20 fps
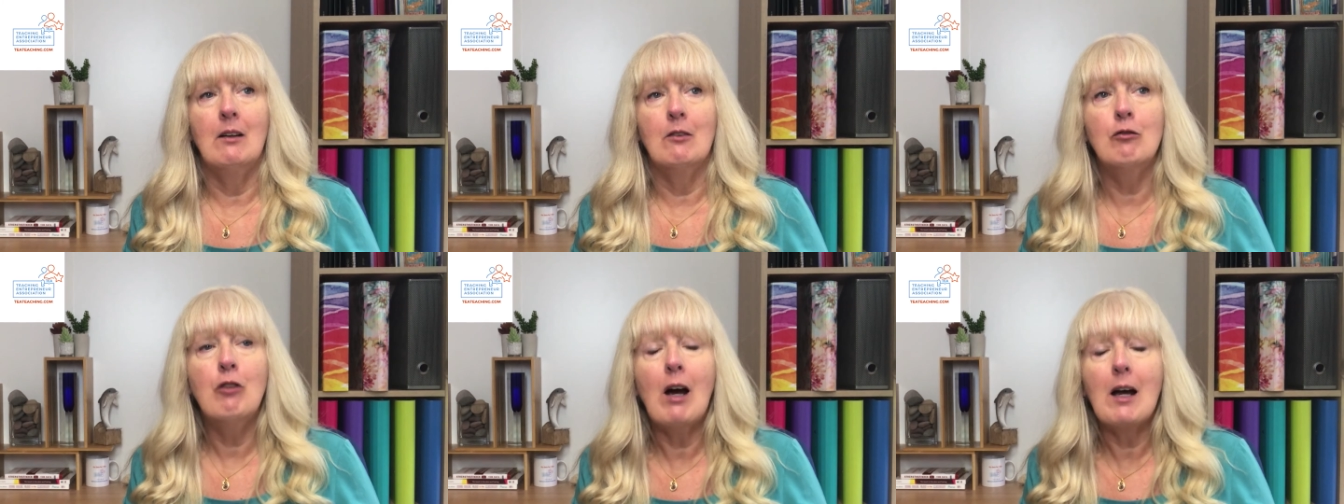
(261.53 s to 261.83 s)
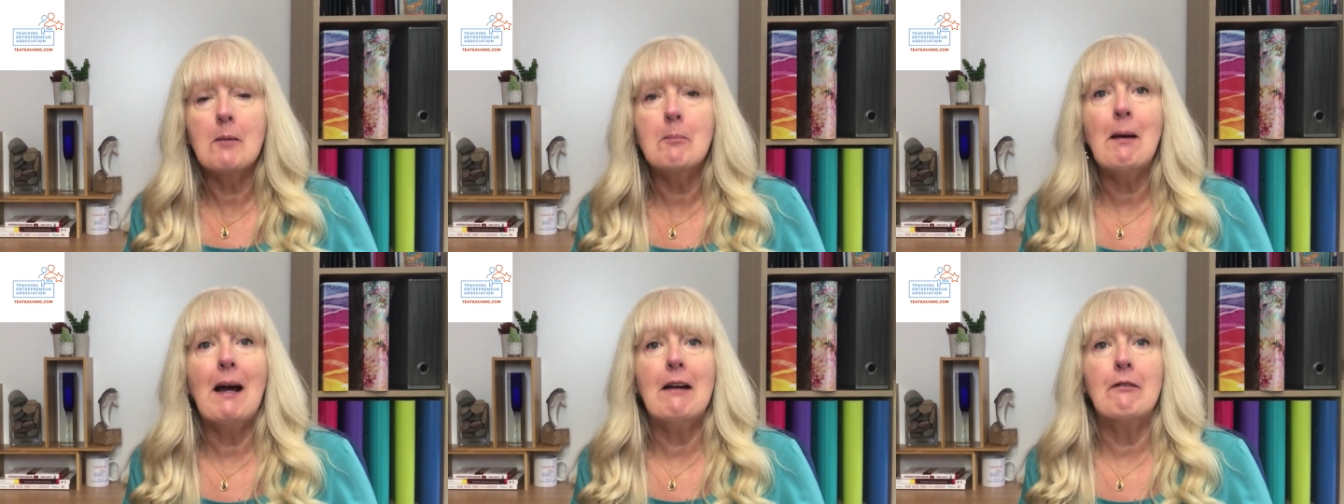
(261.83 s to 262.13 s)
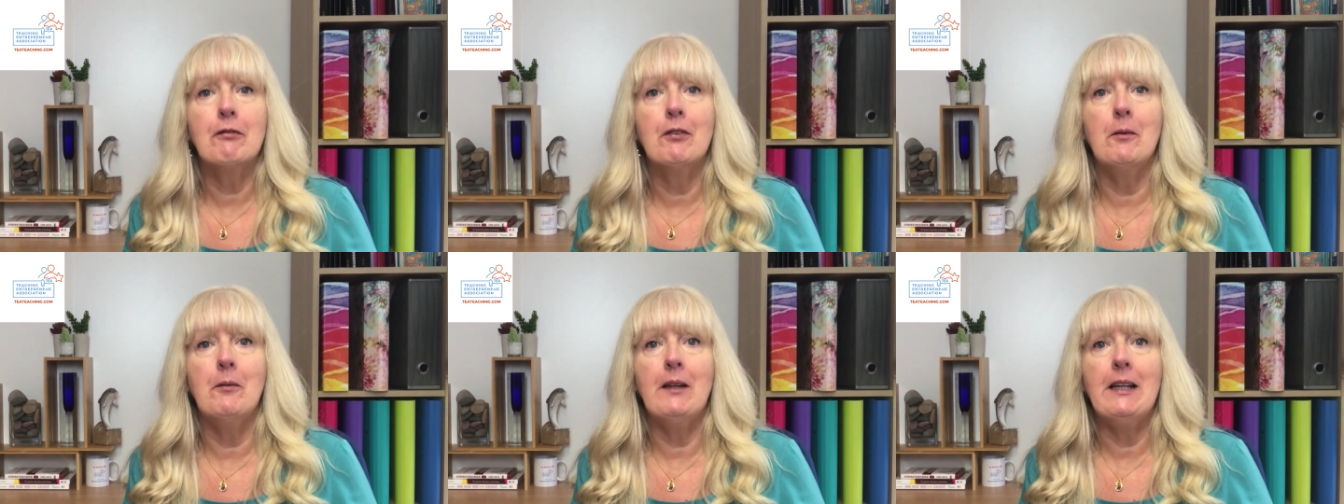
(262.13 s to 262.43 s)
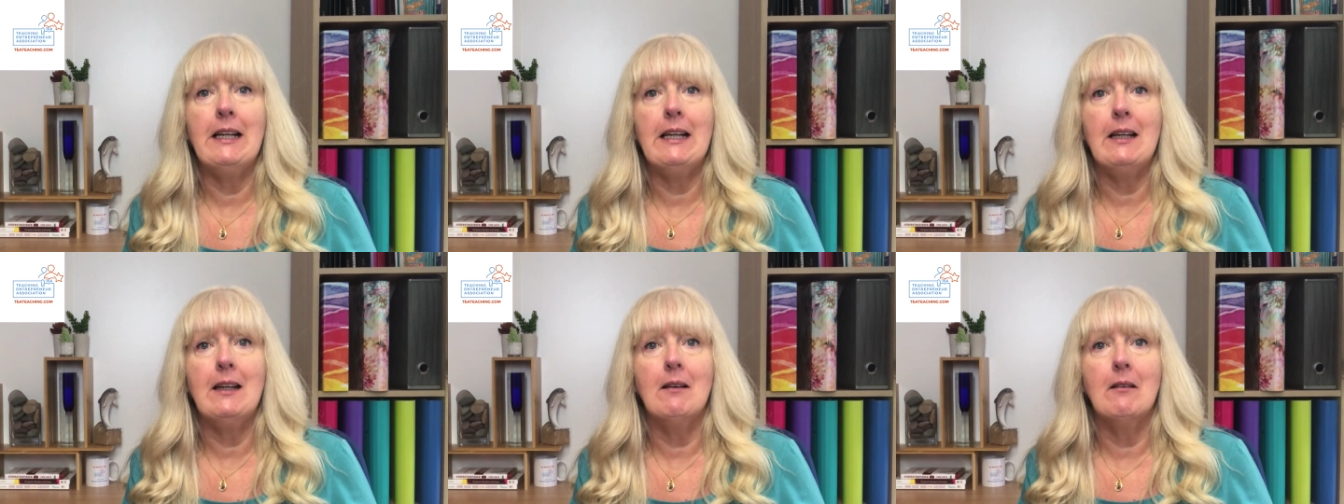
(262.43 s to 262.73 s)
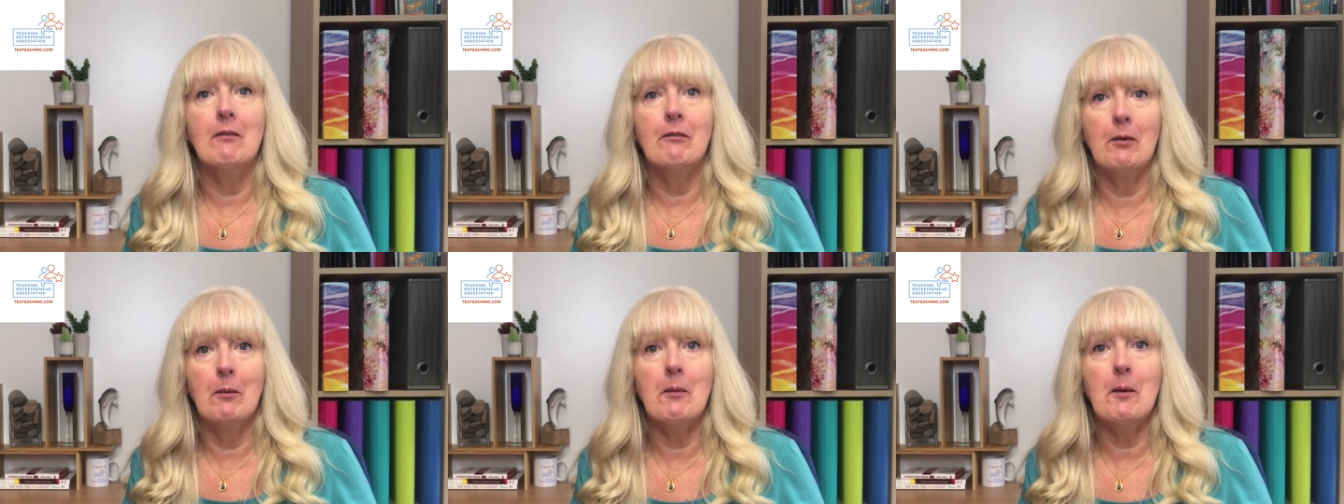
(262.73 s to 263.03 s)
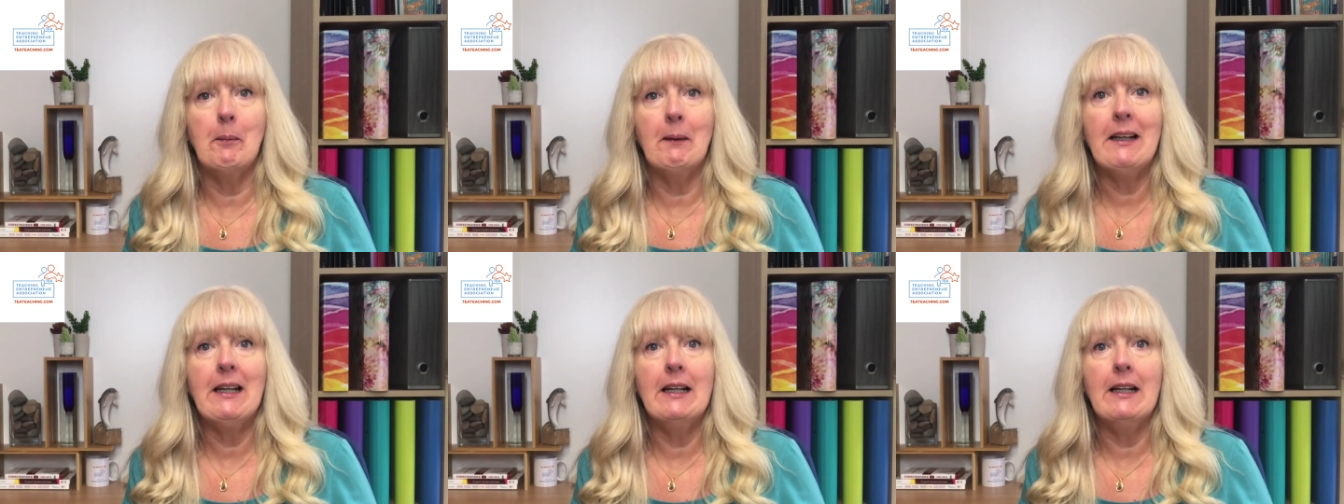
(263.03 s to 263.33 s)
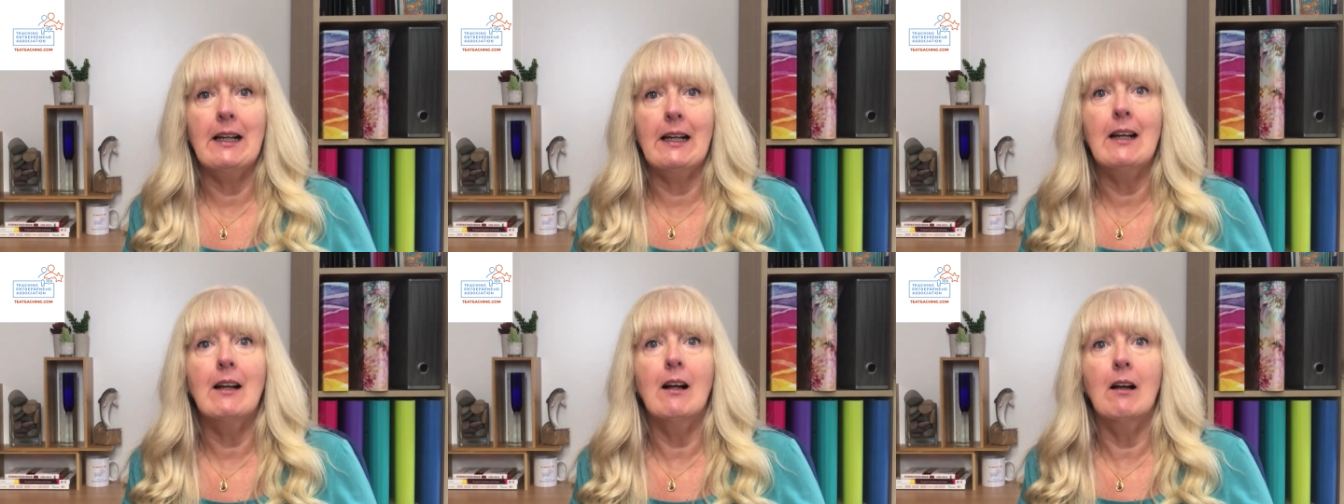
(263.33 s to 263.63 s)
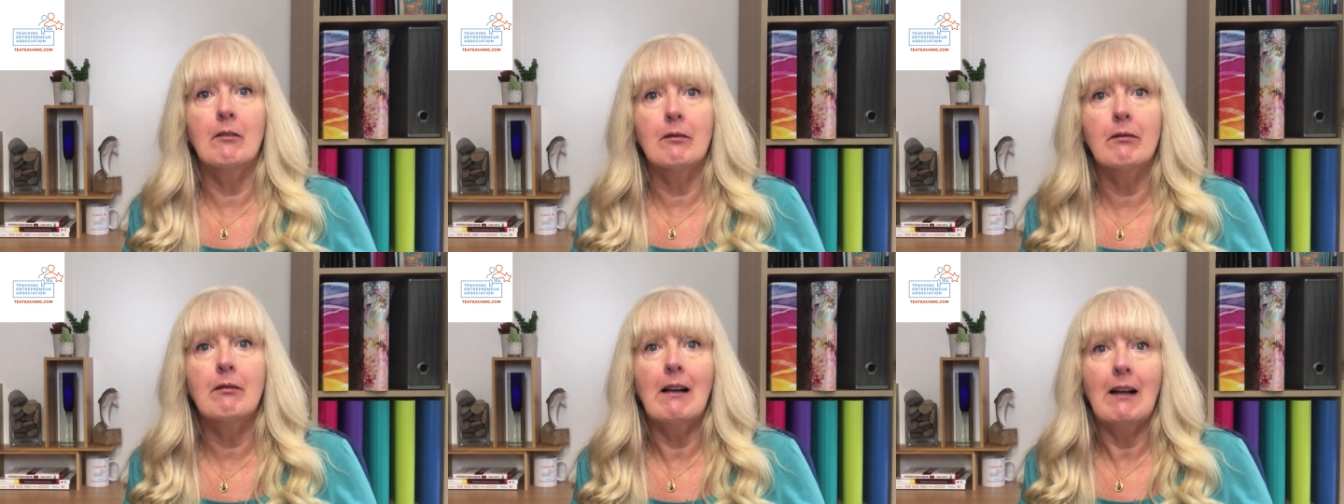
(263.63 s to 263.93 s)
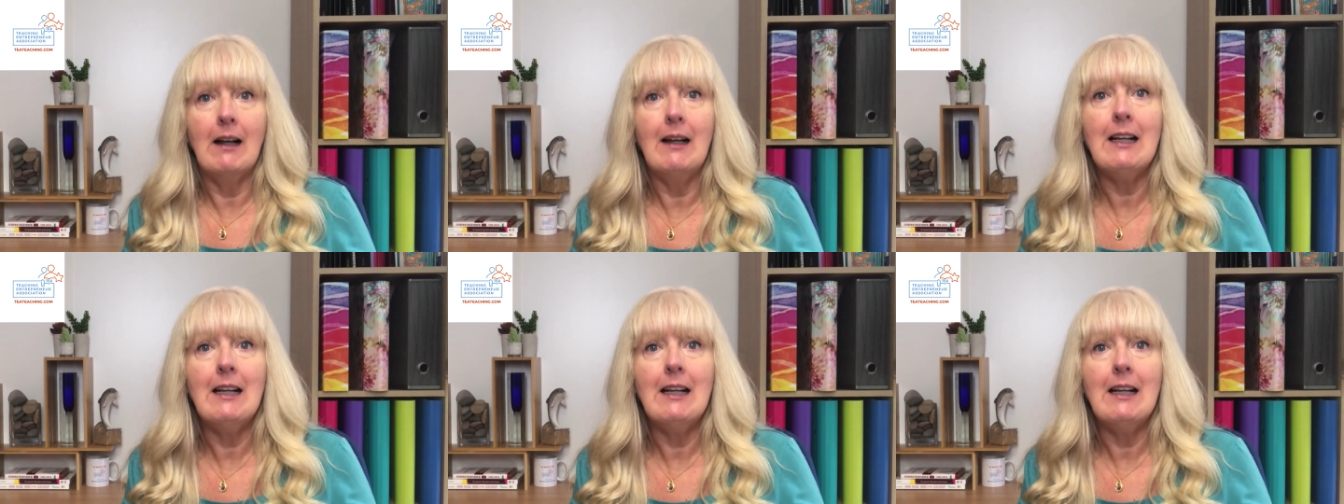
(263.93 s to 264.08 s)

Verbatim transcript: right back from the from the beginning of